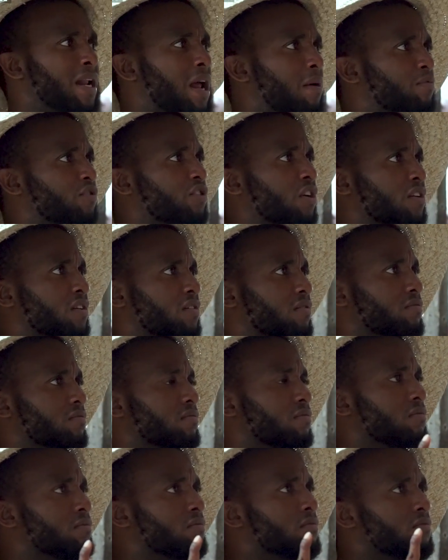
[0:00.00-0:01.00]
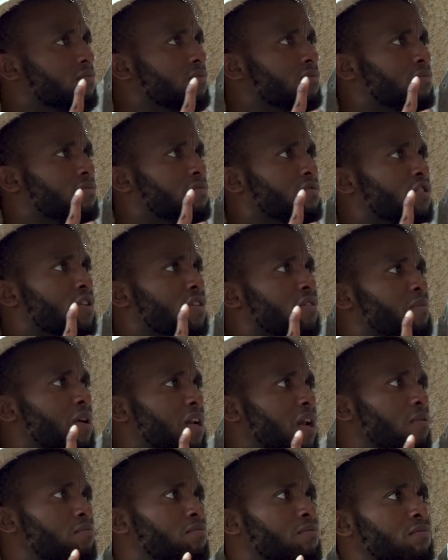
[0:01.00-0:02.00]
madam, sorry, sorry,
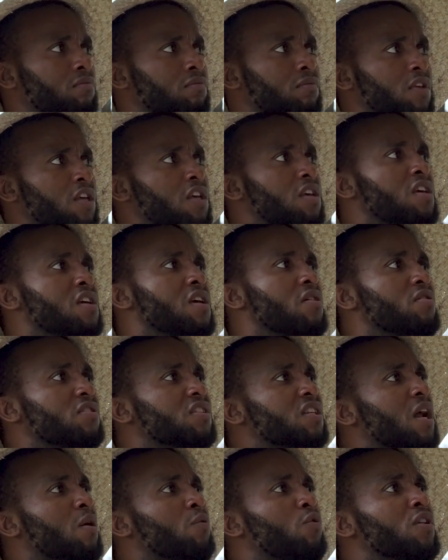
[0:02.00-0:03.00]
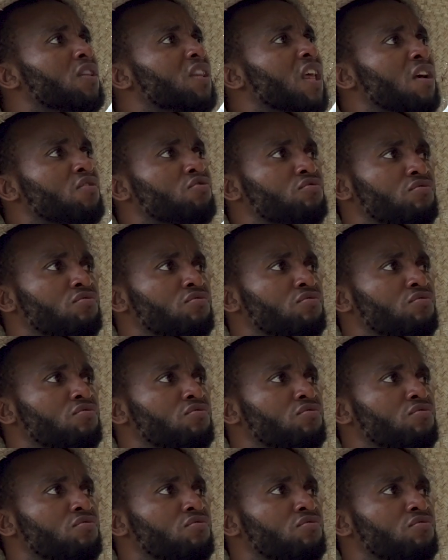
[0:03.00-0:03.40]
madam. You get what I won't tell